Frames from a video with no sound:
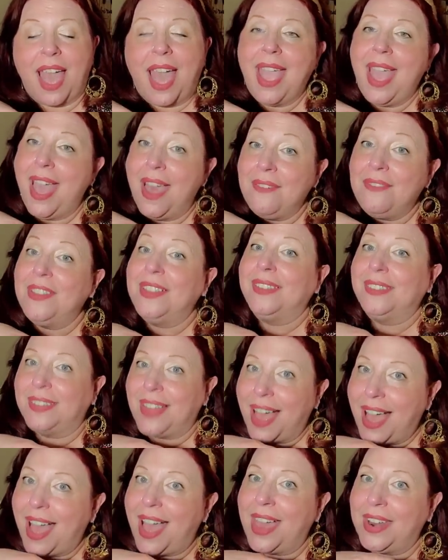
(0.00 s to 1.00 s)
I have a
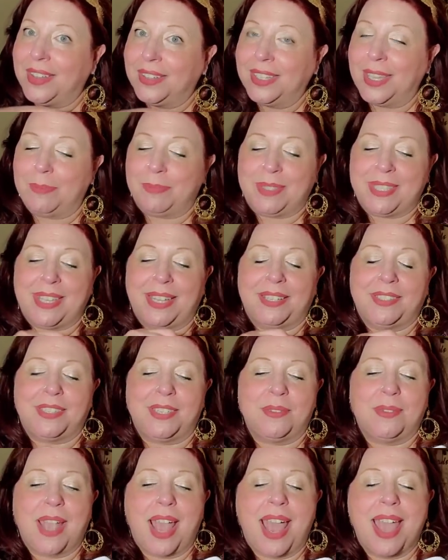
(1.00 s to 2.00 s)
lot of
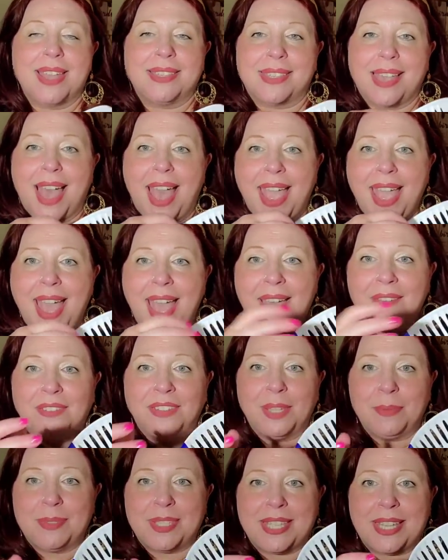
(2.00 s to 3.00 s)
lipsticks, you guys. I
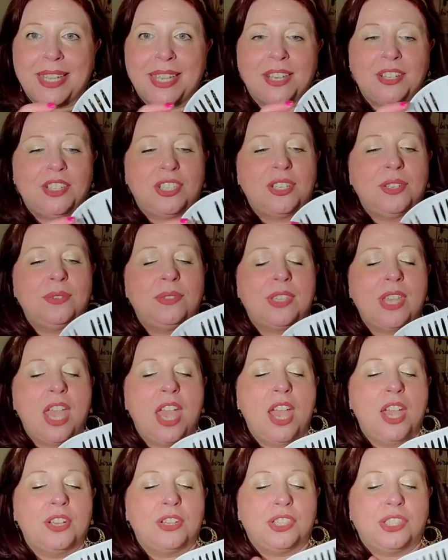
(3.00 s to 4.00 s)
have lipstick issues,
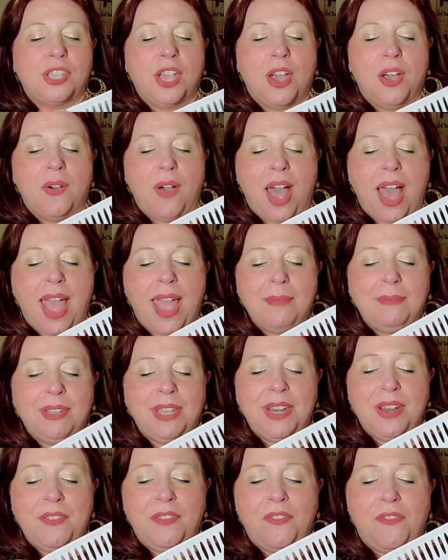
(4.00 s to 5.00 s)
so I'm
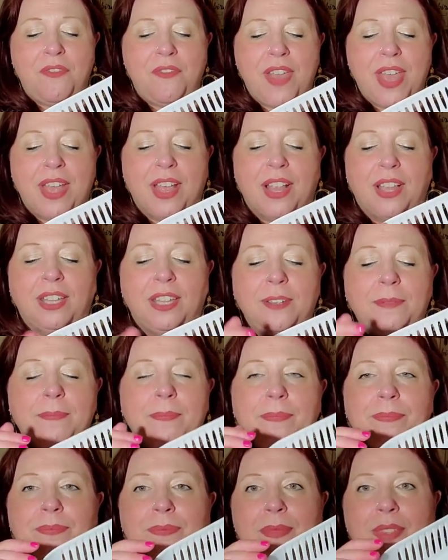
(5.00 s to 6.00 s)
gonna fill
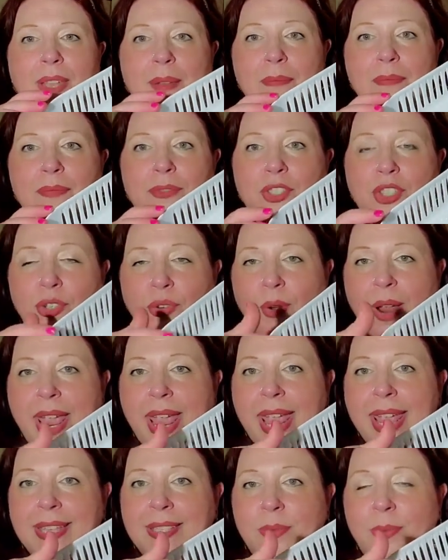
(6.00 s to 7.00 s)

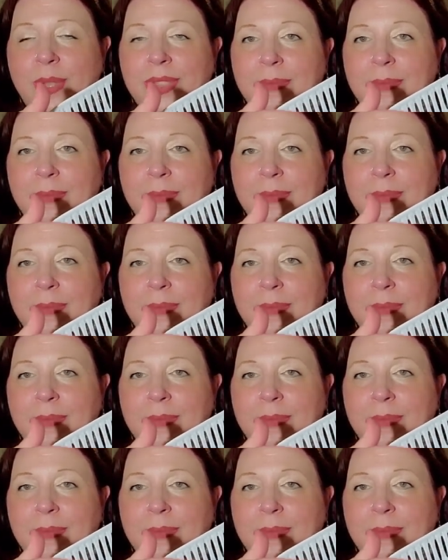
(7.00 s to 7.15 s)
trays